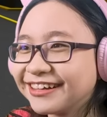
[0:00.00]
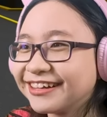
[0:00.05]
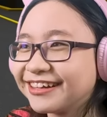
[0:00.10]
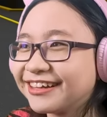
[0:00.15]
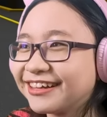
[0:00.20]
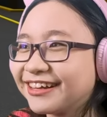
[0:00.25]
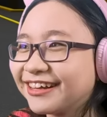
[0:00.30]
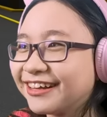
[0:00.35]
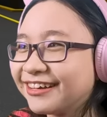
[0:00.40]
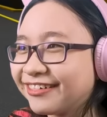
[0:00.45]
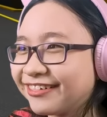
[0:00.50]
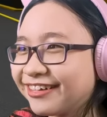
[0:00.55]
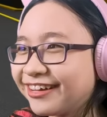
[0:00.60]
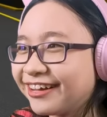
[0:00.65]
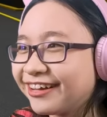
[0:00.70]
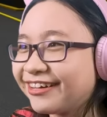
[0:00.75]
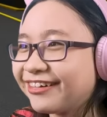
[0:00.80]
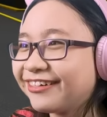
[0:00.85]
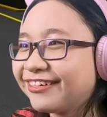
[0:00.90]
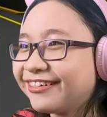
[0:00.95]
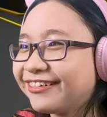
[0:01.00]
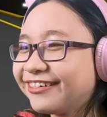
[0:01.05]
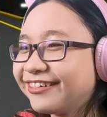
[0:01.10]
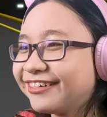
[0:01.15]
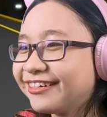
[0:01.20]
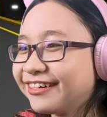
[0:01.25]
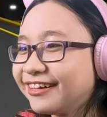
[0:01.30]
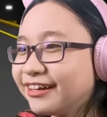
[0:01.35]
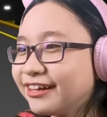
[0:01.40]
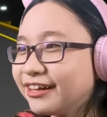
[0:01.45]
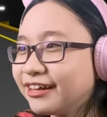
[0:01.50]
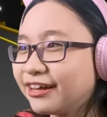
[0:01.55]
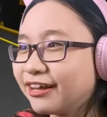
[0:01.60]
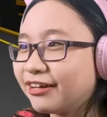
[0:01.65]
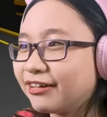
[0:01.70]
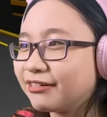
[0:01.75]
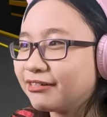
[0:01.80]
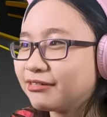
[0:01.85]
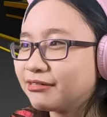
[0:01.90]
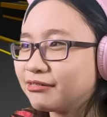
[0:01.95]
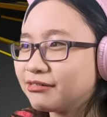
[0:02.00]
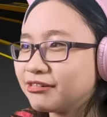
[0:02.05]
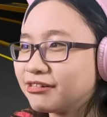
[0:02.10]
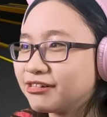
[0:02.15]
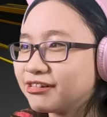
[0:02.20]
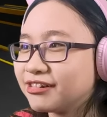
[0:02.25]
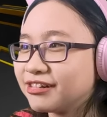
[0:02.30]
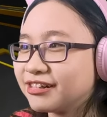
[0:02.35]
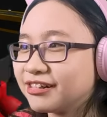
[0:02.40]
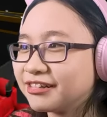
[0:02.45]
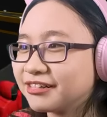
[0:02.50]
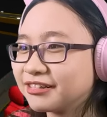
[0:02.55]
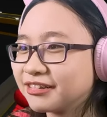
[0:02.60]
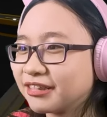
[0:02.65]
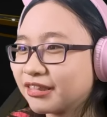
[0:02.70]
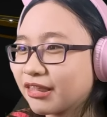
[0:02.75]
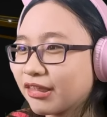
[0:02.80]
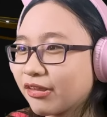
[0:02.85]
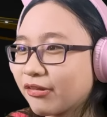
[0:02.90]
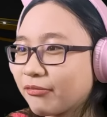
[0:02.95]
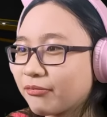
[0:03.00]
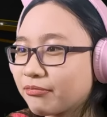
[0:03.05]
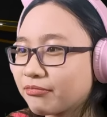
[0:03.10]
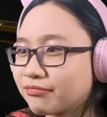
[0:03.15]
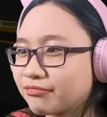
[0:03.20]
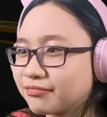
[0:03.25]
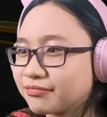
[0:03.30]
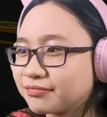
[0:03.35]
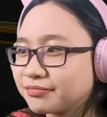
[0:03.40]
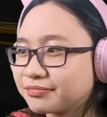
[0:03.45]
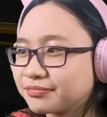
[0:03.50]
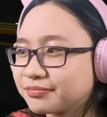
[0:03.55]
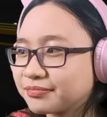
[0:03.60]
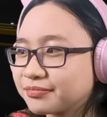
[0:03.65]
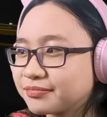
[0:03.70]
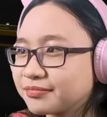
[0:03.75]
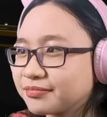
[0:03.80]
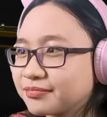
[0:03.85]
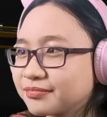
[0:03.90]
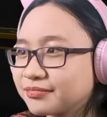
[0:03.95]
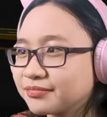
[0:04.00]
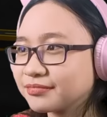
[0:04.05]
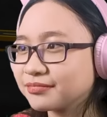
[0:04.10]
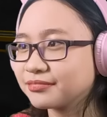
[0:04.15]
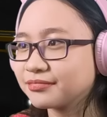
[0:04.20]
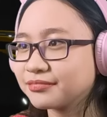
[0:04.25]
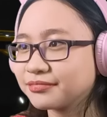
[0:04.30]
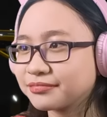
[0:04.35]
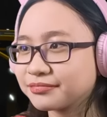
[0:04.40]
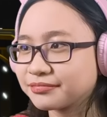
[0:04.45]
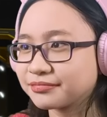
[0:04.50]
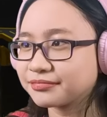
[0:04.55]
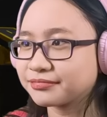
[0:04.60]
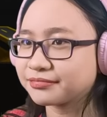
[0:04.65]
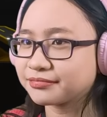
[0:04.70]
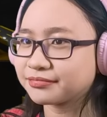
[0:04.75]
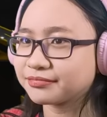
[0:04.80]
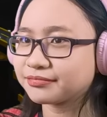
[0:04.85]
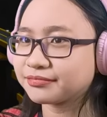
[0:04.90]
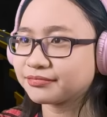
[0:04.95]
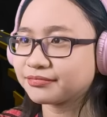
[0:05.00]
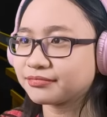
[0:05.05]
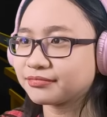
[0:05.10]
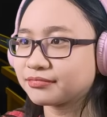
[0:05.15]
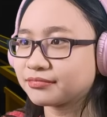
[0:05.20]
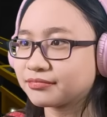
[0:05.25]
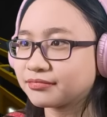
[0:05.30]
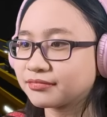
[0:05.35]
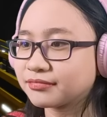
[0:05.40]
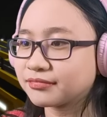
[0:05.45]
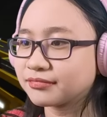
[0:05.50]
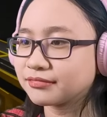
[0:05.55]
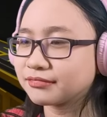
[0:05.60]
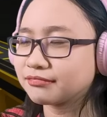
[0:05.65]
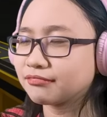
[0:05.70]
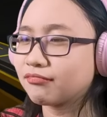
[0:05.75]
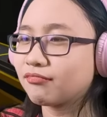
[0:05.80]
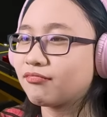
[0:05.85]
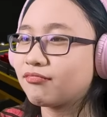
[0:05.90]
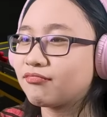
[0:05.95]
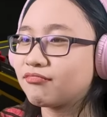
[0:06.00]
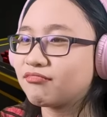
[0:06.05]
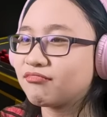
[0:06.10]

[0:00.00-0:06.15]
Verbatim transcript: You have oh, been no. separated into two oh. teams. Your team must pull the other team over the edge in order to advance.